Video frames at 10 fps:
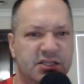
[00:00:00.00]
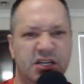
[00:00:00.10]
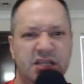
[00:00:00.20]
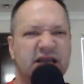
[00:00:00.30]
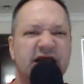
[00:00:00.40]

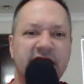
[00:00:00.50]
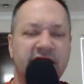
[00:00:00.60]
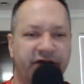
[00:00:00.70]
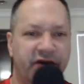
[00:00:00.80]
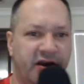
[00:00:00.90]
She doesn't eat
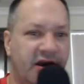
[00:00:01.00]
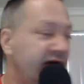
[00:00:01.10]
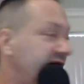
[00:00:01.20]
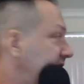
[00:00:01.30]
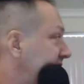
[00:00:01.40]
it very
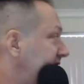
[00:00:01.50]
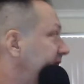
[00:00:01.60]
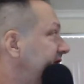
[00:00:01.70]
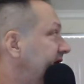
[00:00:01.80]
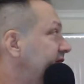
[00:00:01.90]
often, but
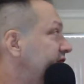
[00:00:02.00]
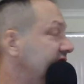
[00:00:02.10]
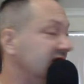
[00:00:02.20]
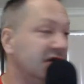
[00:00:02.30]
sometimes she'll